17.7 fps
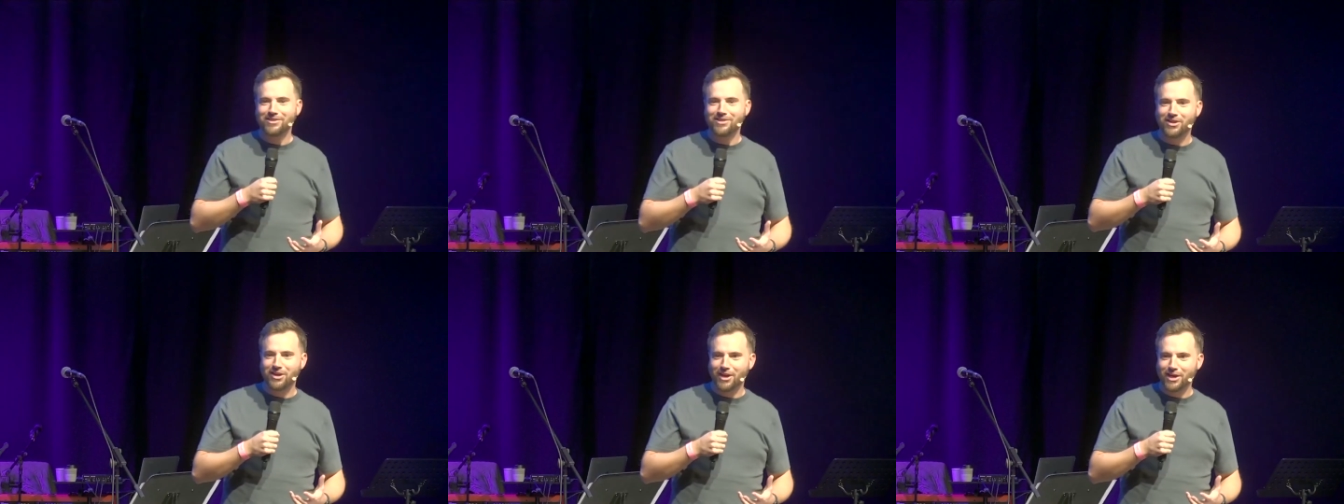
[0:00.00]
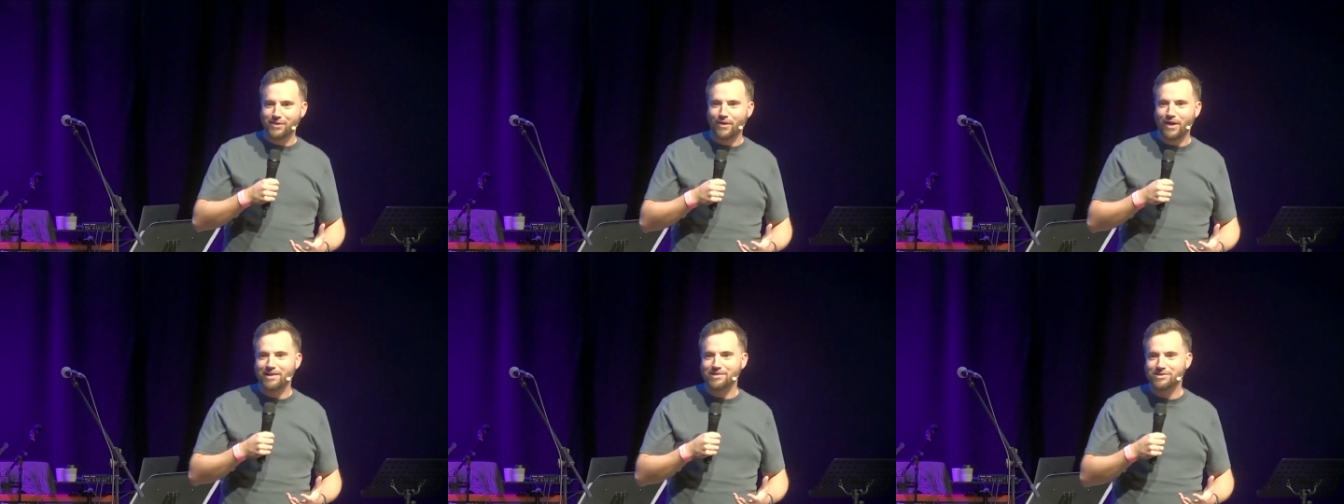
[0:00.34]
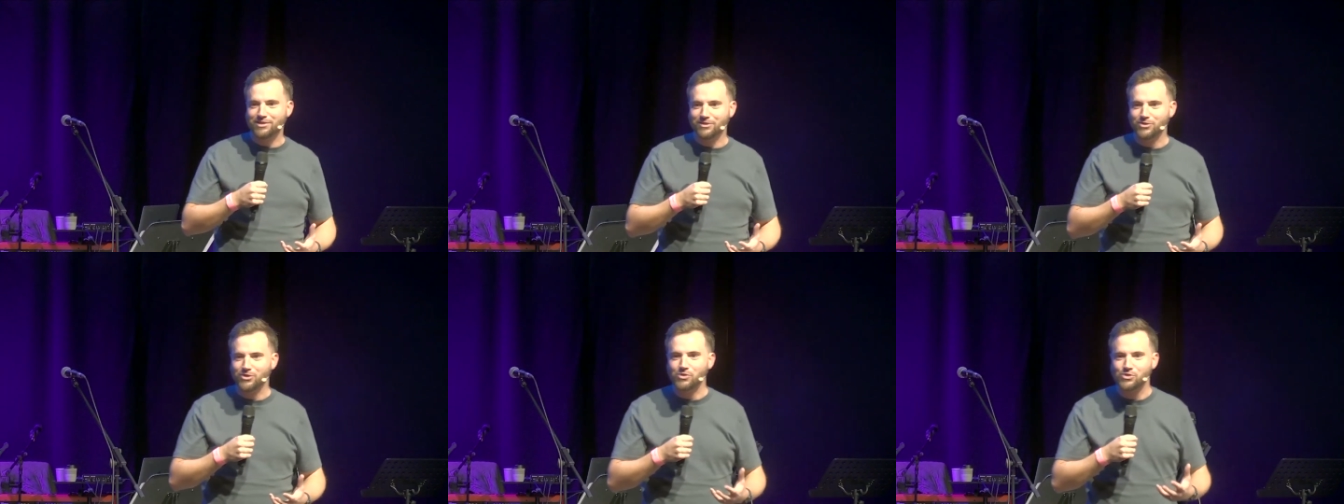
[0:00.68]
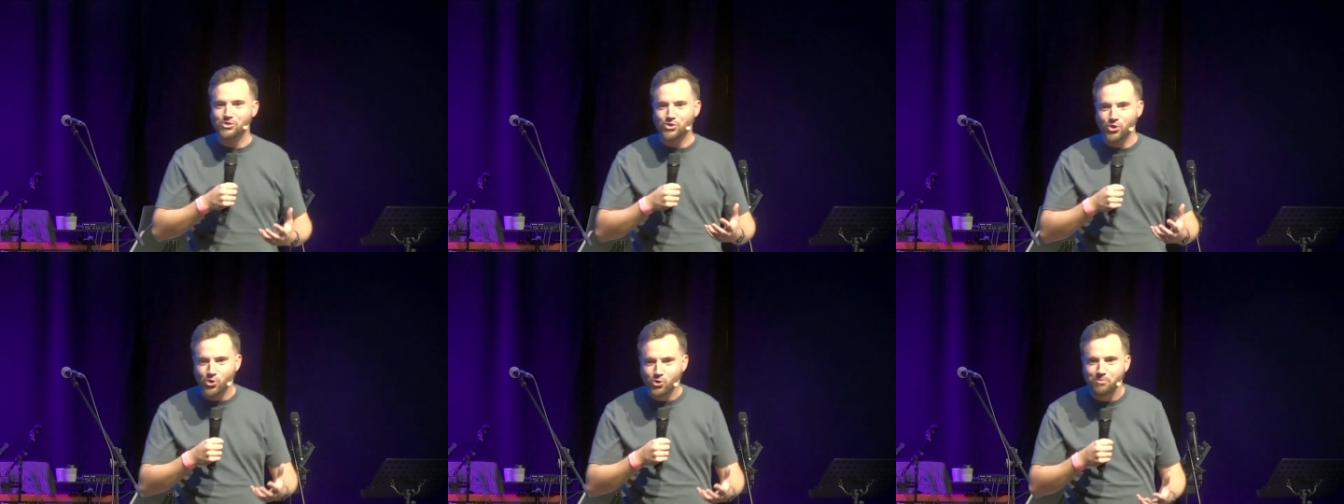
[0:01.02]
kind of had to do
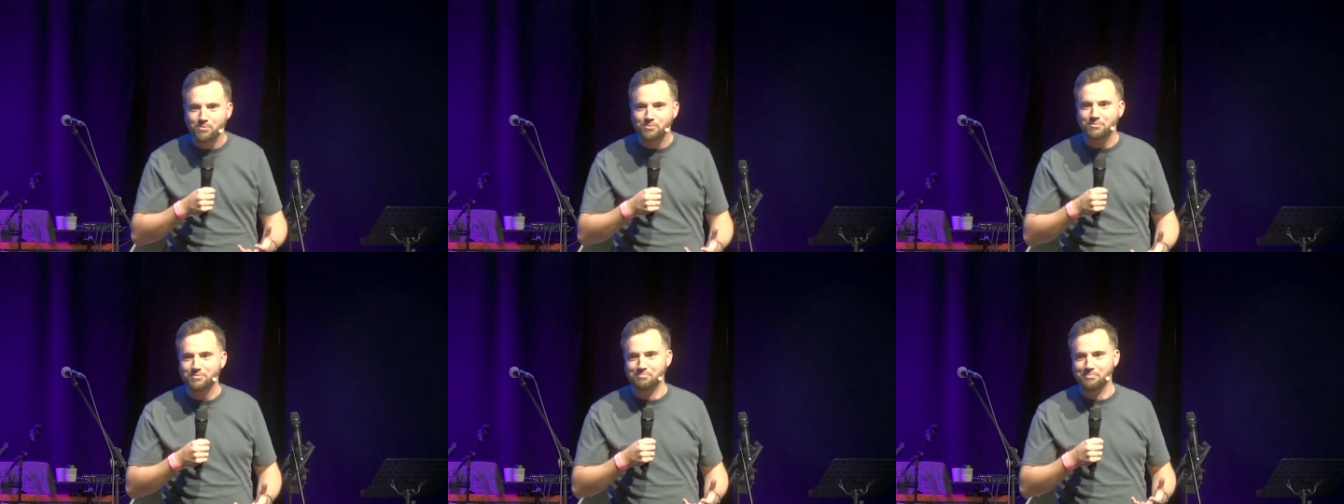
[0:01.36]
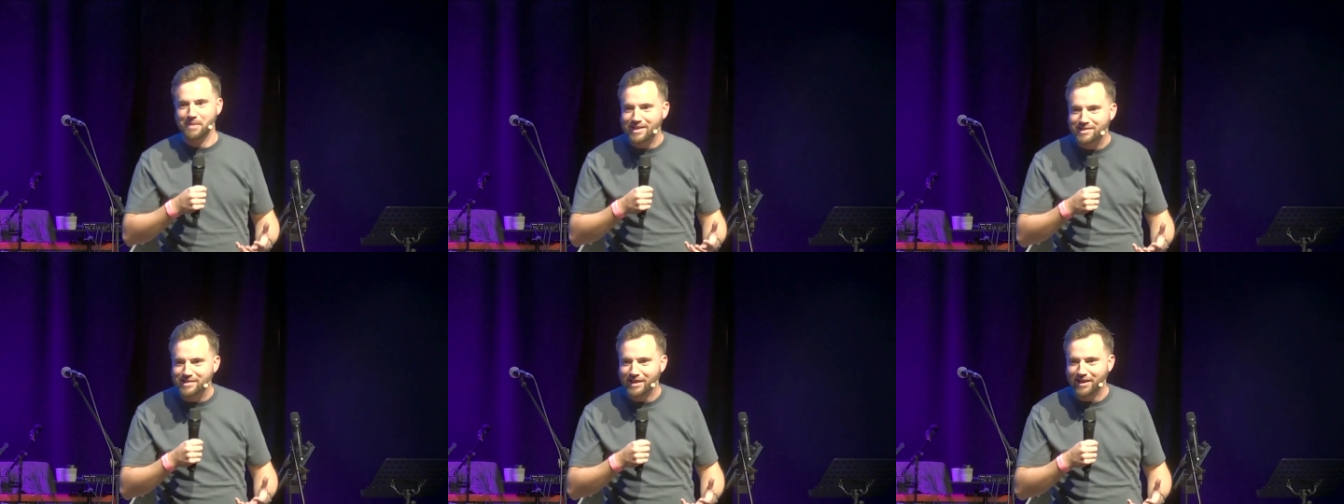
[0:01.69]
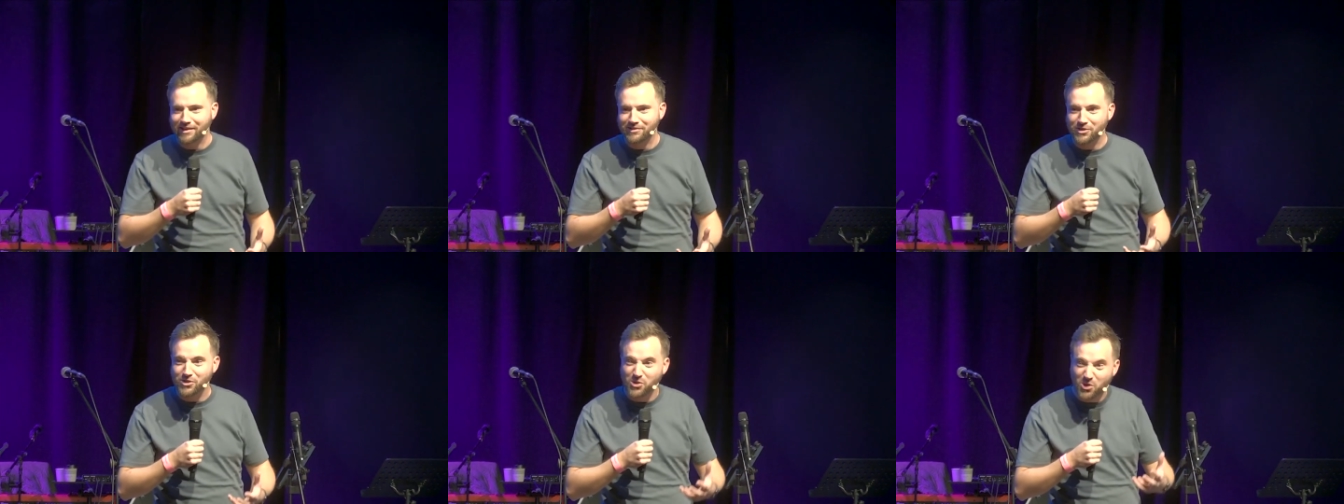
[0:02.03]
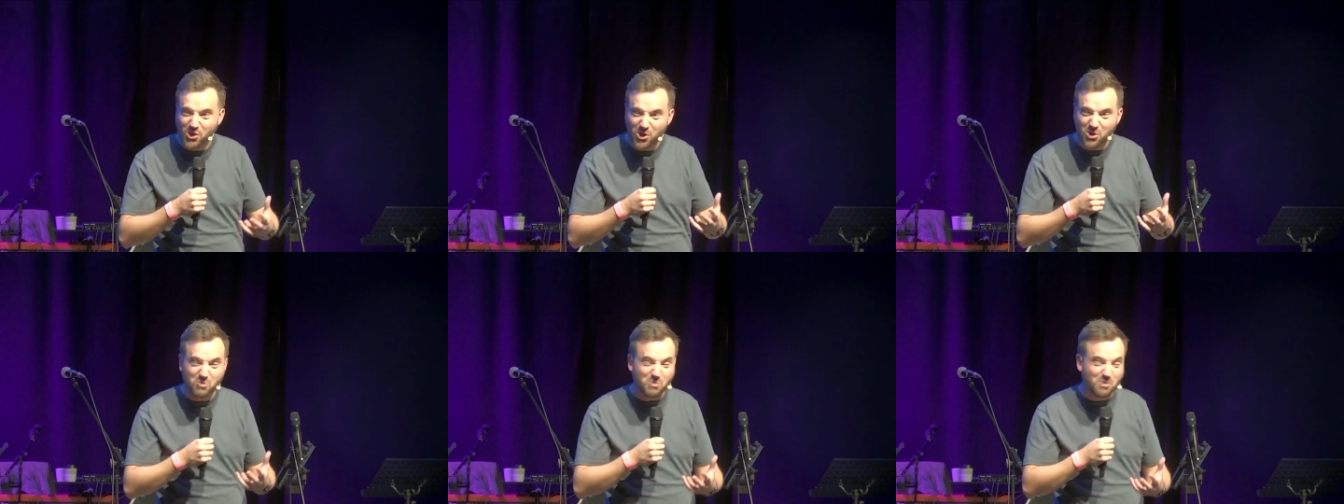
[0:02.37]
Zoom meetings and you
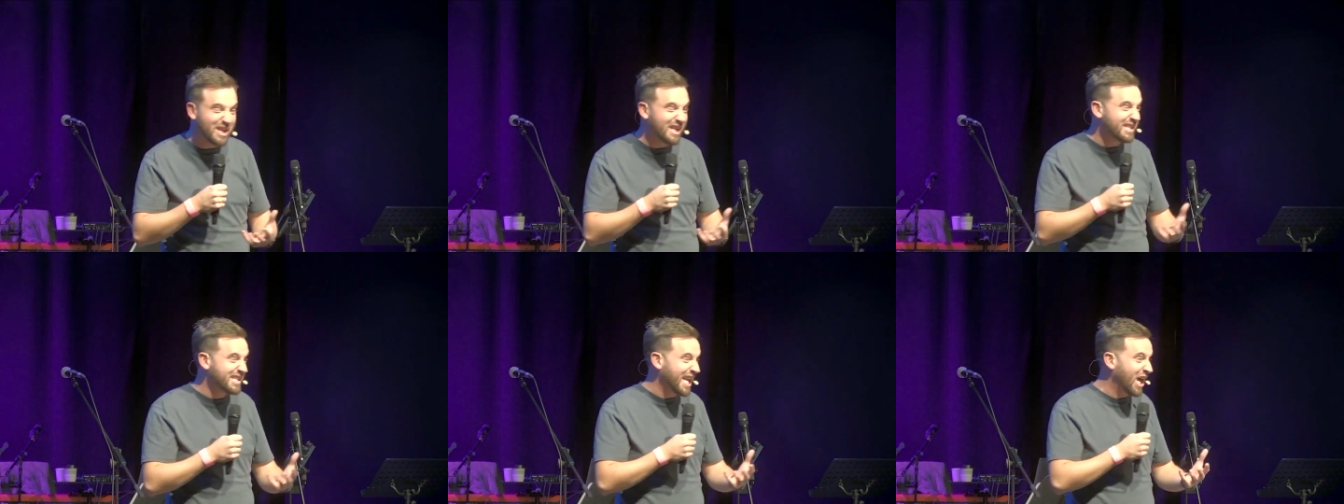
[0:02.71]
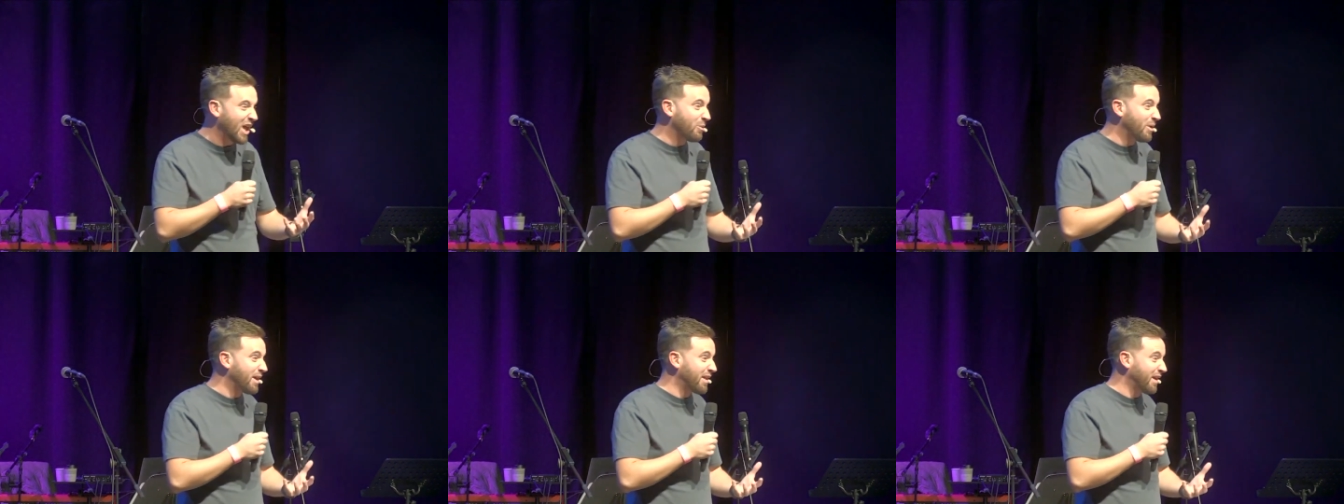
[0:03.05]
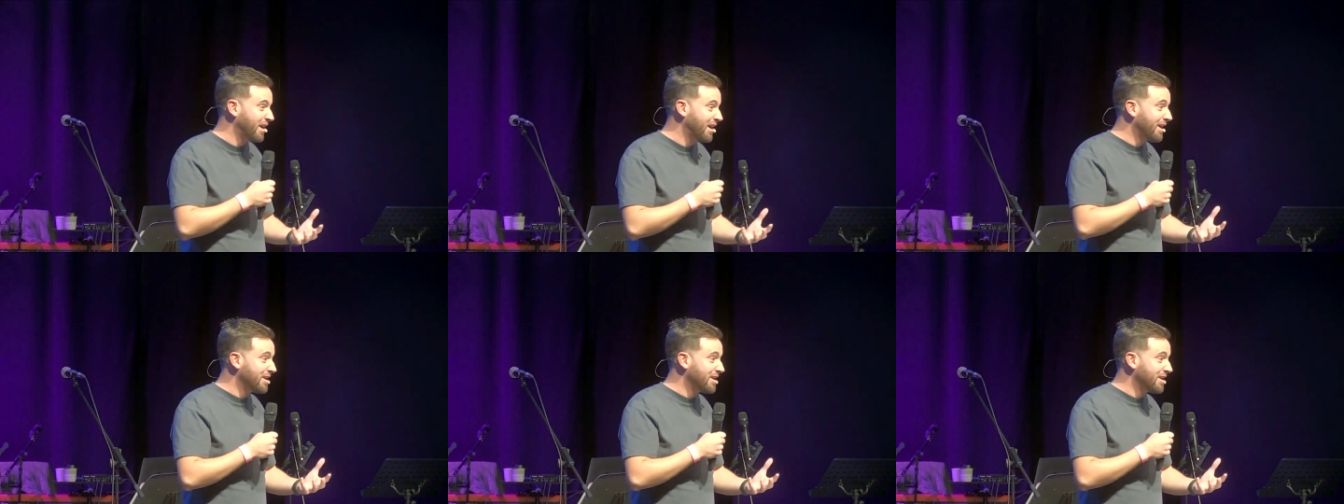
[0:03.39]
couldn't really tell whether